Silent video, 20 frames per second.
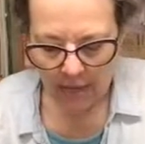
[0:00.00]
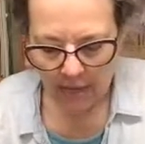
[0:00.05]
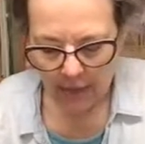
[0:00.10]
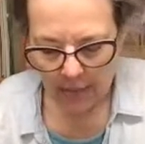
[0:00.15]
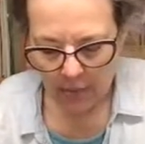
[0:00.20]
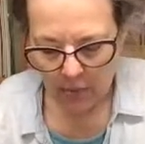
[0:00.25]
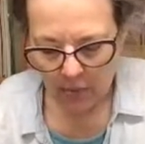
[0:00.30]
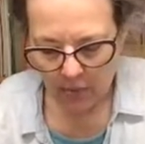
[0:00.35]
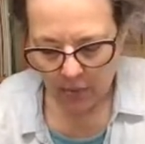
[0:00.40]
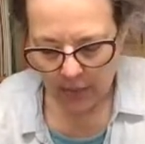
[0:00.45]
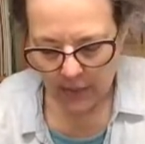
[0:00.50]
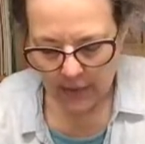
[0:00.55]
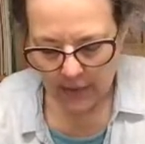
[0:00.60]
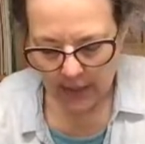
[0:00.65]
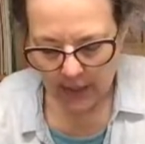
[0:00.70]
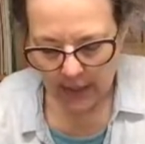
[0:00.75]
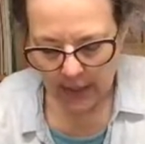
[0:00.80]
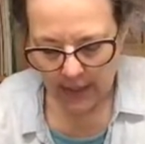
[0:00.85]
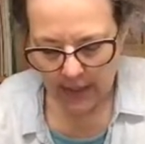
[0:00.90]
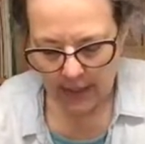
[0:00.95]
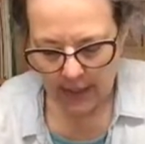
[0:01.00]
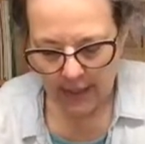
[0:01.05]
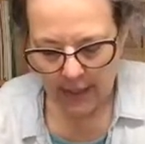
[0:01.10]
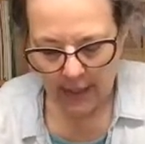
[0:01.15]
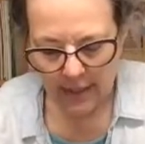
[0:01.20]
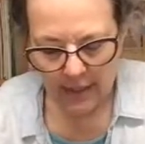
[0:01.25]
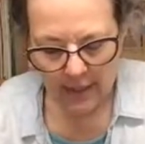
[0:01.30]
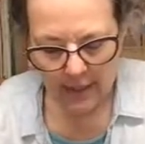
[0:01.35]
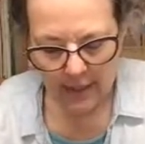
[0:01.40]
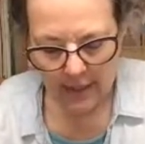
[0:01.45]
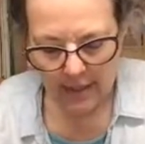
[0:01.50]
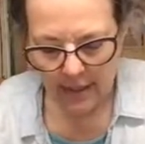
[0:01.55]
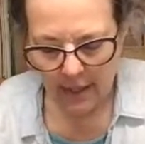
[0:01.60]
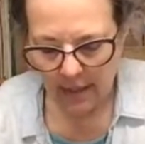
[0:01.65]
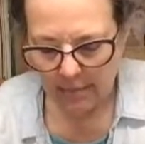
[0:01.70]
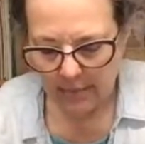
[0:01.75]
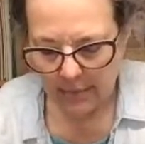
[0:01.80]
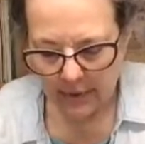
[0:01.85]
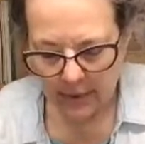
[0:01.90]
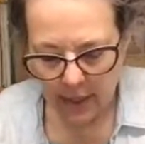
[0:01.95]
if I'm going to get any.
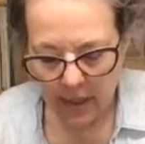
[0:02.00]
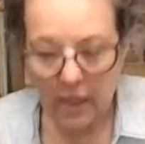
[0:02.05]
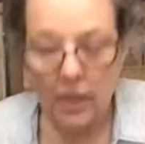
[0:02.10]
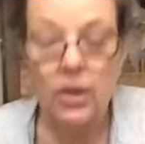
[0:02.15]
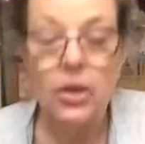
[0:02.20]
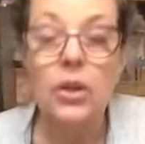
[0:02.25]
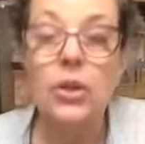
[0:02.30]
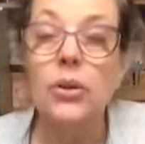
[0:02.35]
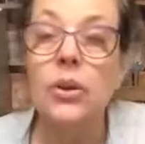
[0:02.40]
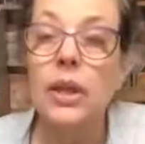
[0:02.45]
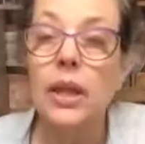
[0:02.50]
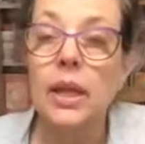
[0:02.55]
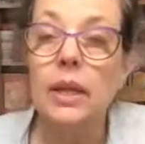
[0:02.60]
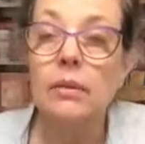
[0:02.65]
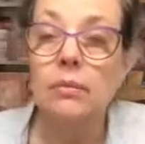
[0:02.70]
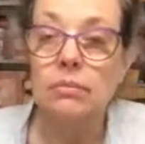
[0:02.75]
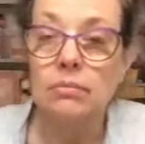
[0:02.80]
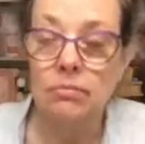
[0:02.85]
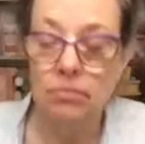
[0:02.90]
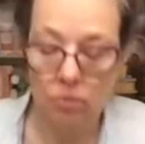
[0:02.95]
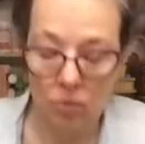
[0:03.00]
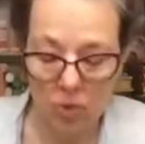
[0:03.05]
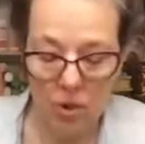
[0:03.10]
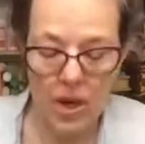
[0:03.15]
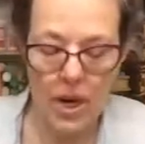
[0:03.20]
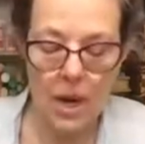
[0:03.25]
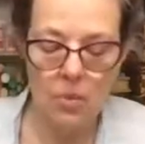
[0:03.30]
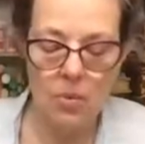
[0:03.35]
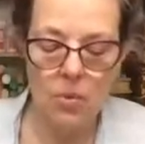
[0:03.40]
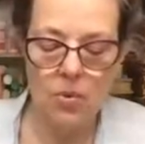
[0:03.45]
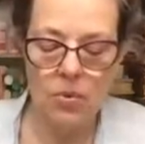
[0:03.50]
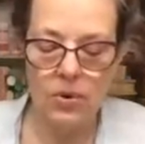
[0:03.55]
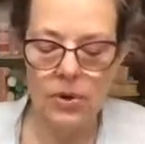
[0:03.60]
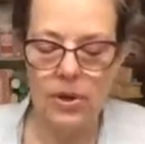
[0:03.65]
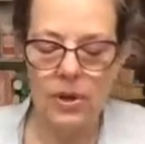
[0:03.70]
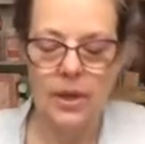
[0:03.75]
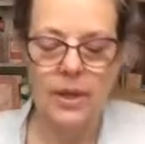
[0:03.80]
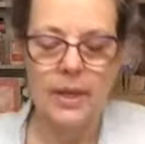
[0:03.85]
Um, it's all I can do to get what I want